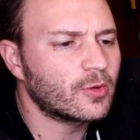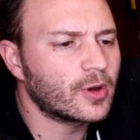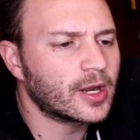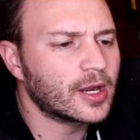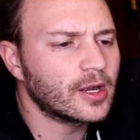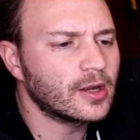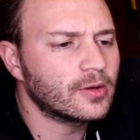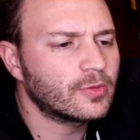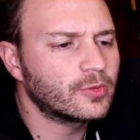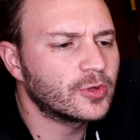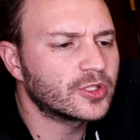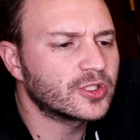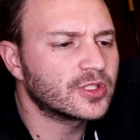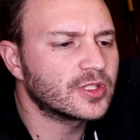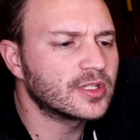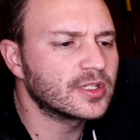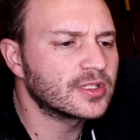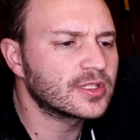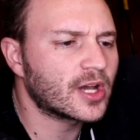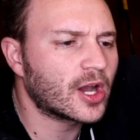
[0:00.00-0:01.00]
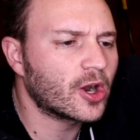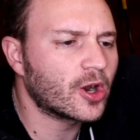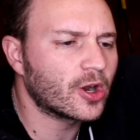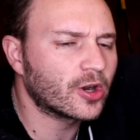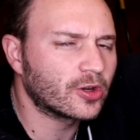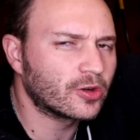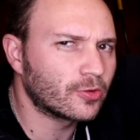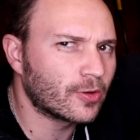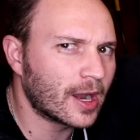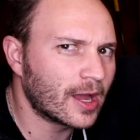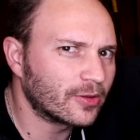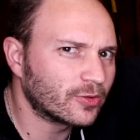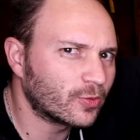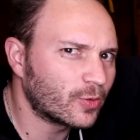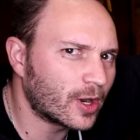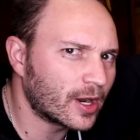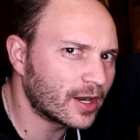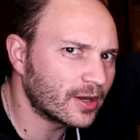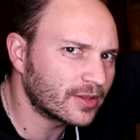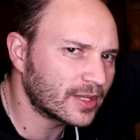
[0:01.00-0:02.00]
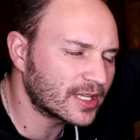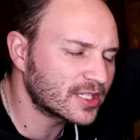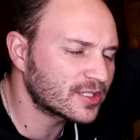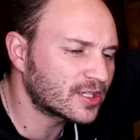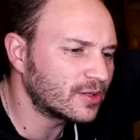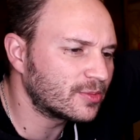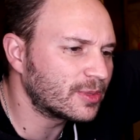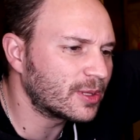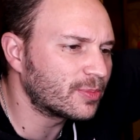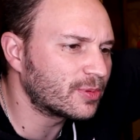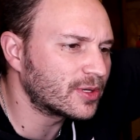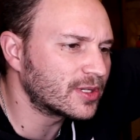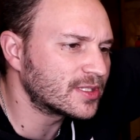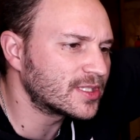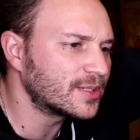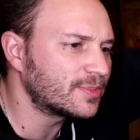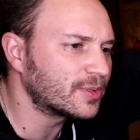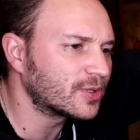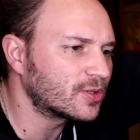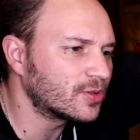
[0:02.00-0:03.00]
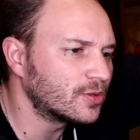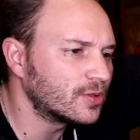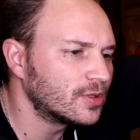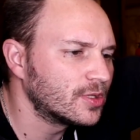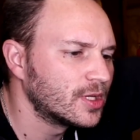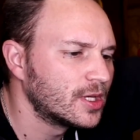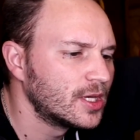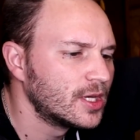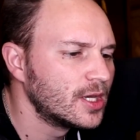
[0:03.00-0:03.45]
wire, which is our ground wire. That's going to be pretty typical.